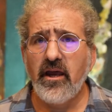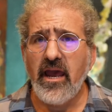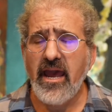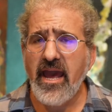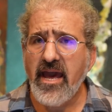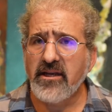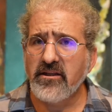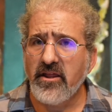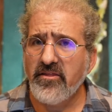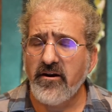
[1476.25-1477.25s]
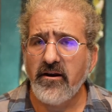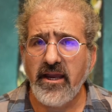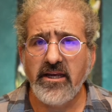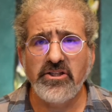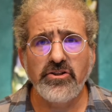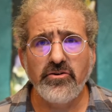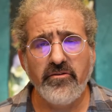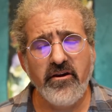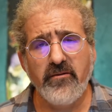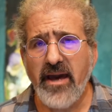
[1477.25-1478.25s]
And their agent or
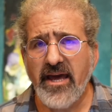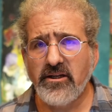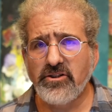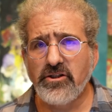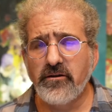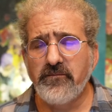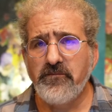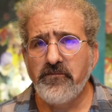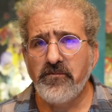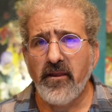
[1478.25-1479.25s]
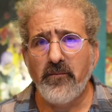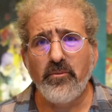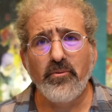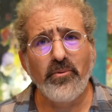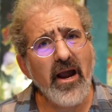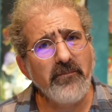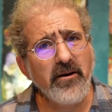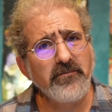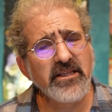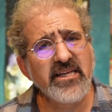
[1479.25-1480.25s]
their manager
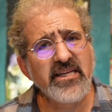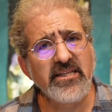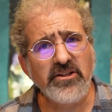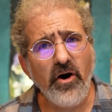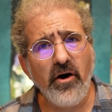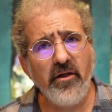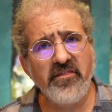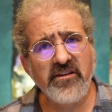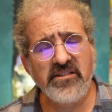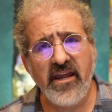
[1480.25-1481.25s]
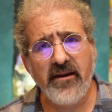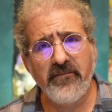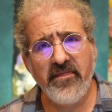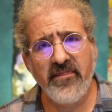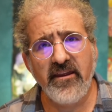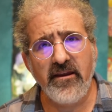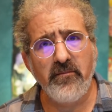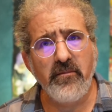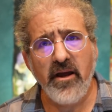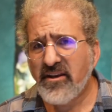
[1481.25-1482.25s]
probably is on the same
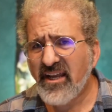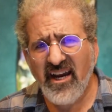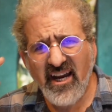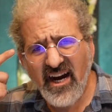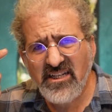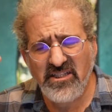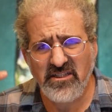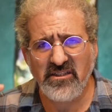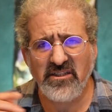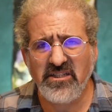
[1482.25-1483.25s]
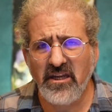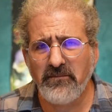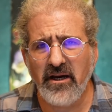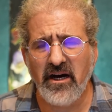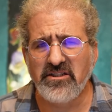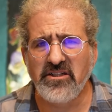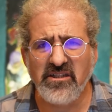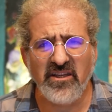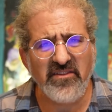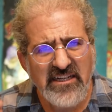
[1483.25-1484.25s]
theme, not consciously,
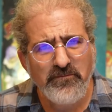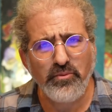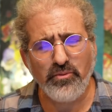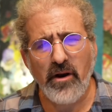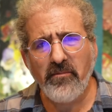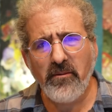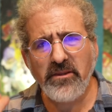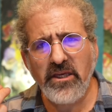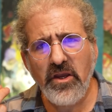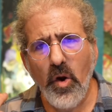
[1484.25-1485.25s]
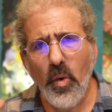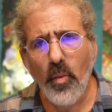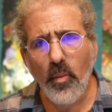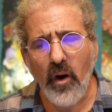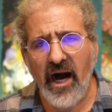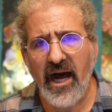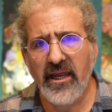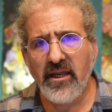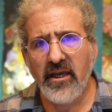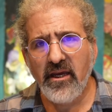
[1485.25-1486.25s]
subconsciously. That's probably
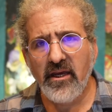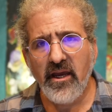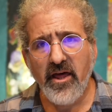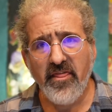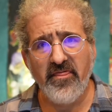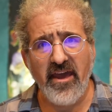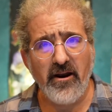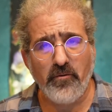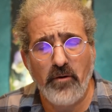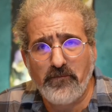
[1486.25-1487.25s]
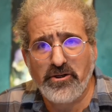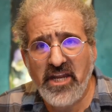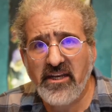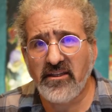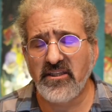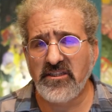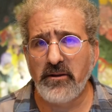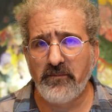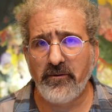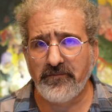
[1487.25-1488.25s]
why they are representing these
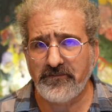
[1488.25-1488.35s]
people.